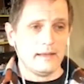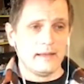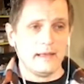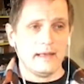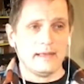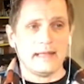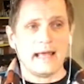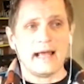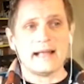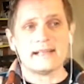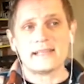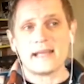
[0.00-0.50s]

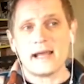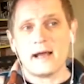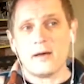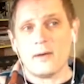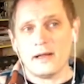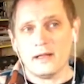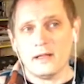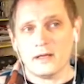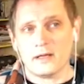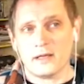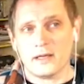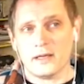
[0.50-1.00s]
And that's how
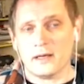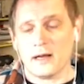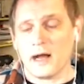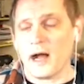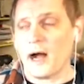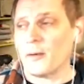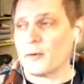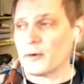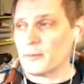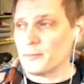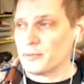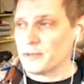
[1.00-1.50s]
I look at
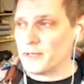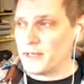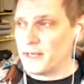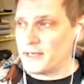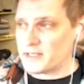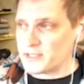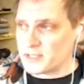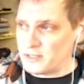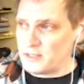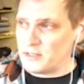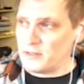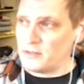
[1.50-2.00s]
our
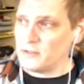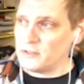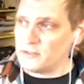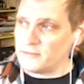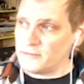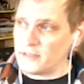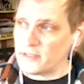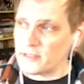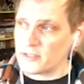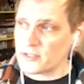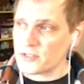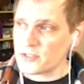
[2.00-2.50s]
place in the
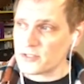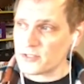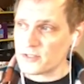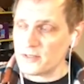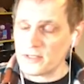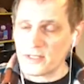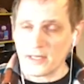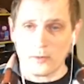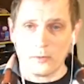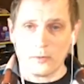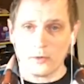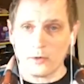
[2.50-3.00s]
universe.
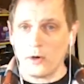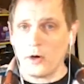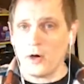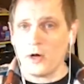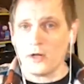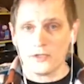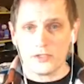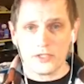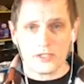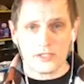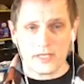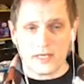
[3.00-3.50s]
It's like we're
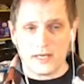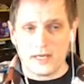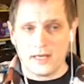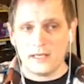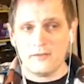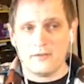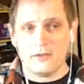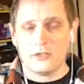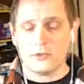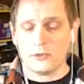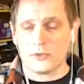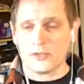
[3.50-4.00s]
all just an
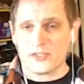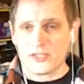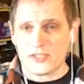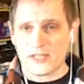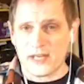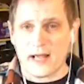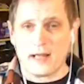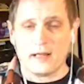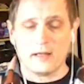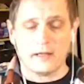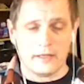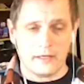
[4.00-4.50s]
individual
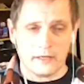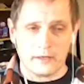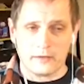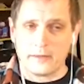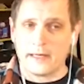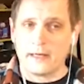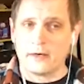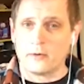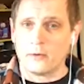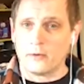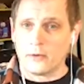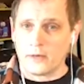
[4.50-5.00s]
cell in a
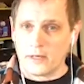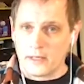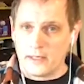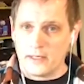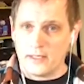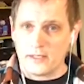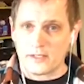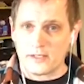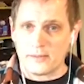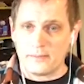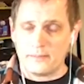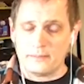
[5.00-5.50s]
greater
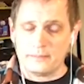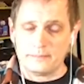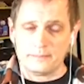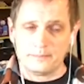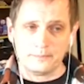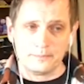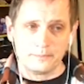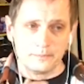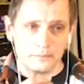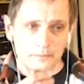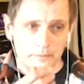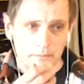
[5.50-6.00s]
organism.
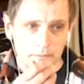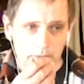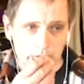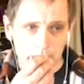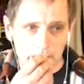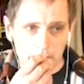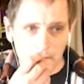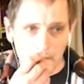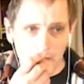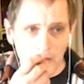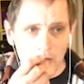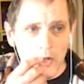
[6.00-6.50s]

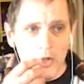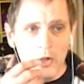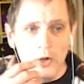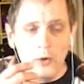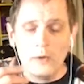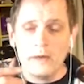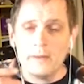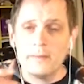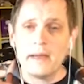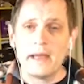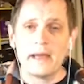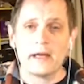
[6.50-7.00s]

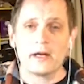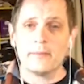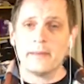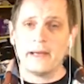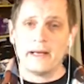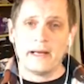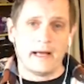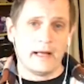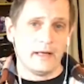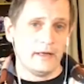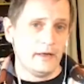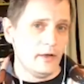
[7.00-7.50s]
We may or
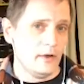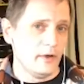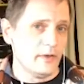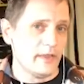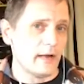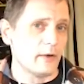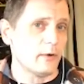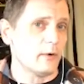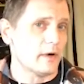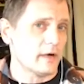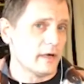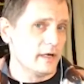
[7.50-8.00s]
may not know
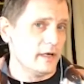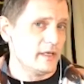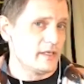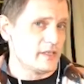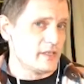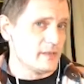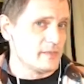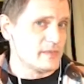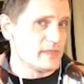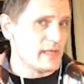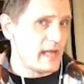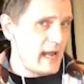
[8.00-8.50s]
that
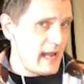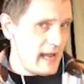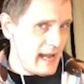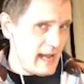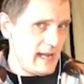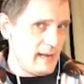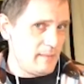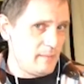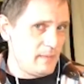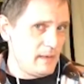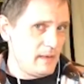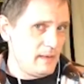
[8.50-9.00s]
organism's
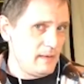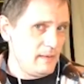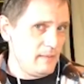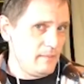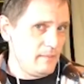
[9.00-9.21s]
aim.